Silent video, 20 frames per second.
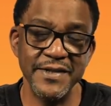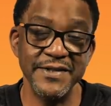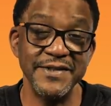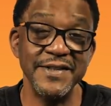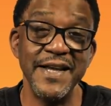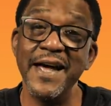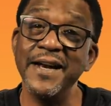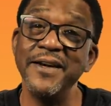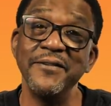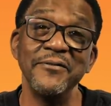
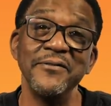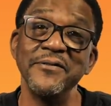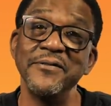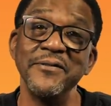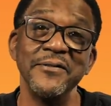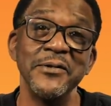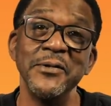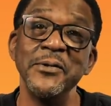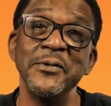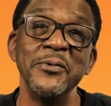it's not
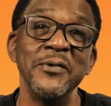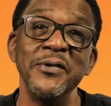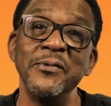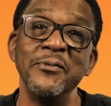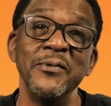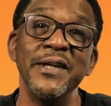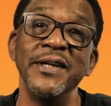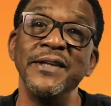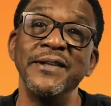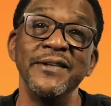
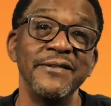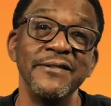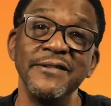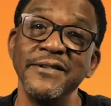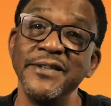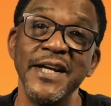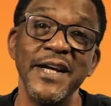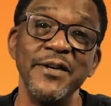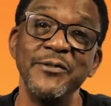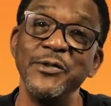what
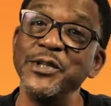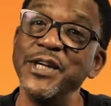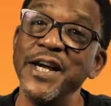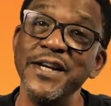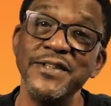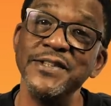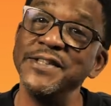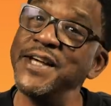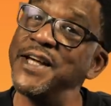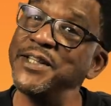Dave
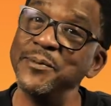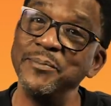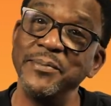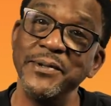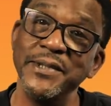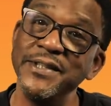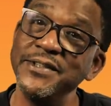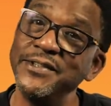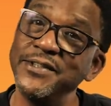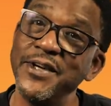Lucchese got to
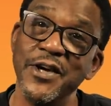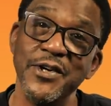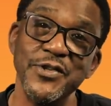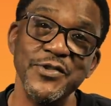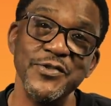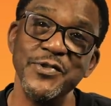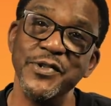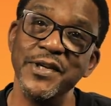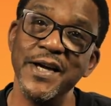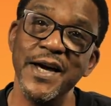put his
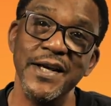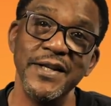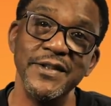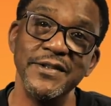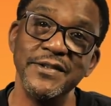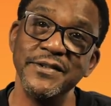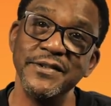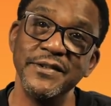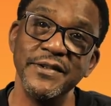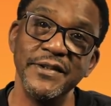daughters through
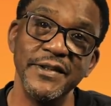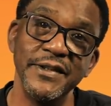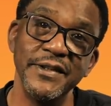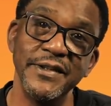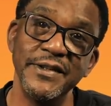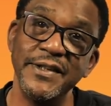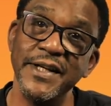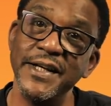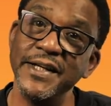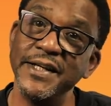college,
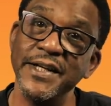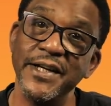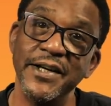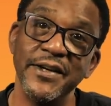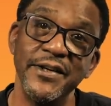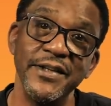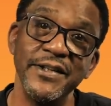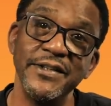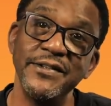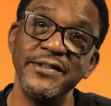take
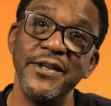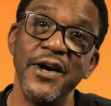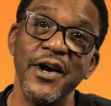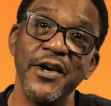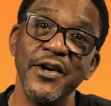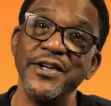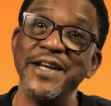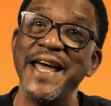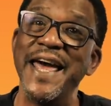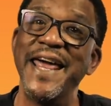care of his
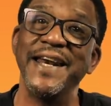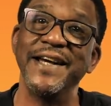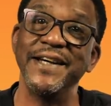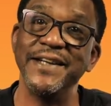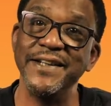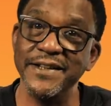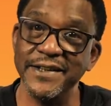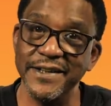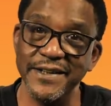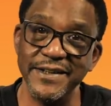daughter,
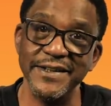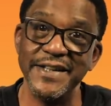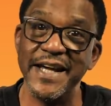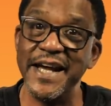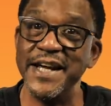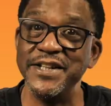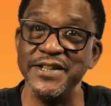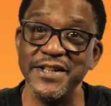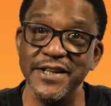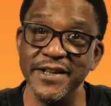Danica and
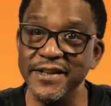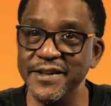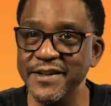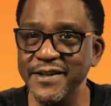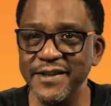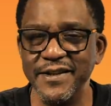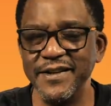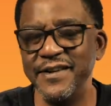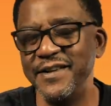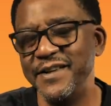Dania.
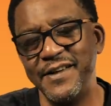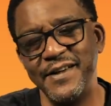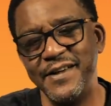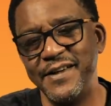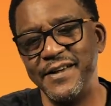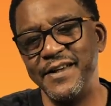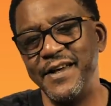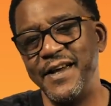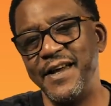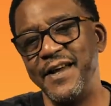
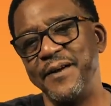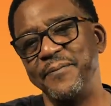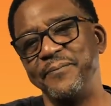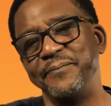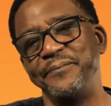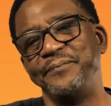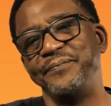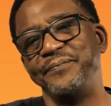Yeah.